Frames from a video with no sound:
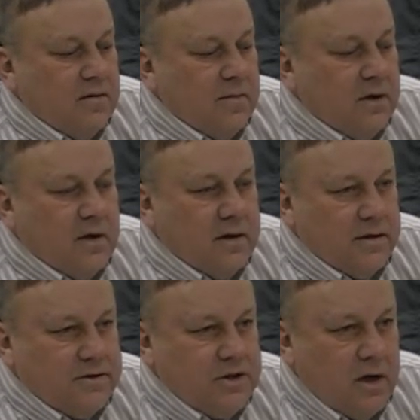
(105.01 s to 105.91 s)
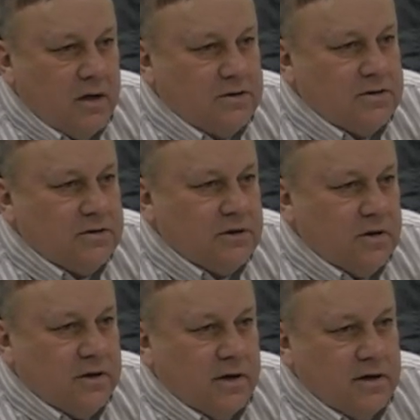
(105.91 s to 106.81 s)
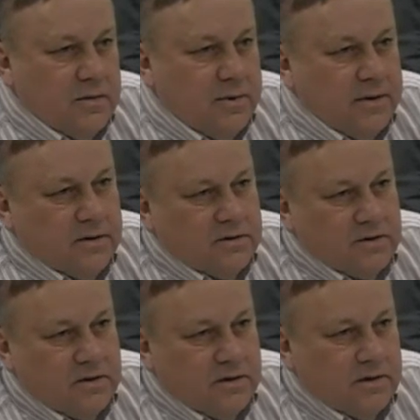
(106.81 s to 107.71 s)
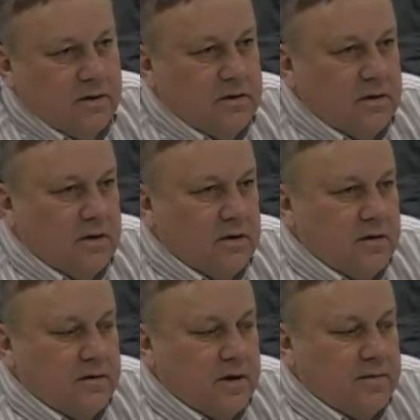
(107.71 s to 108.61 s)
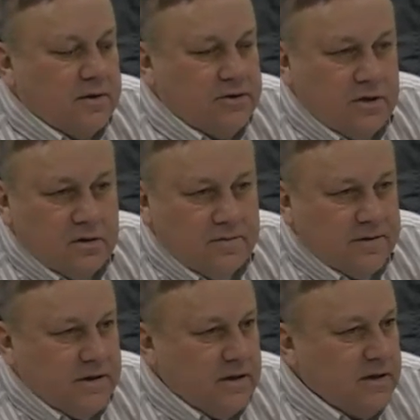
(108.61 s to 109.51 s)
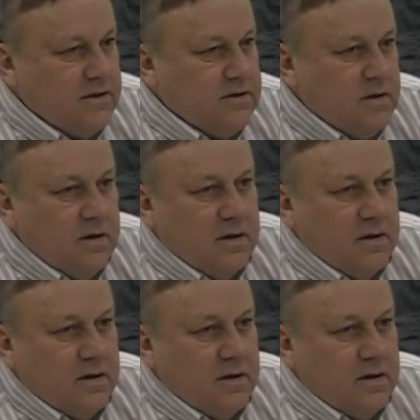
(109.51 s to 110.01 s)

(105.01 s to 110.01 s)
malaria shots and started taking the pills. Got my jungle fatigues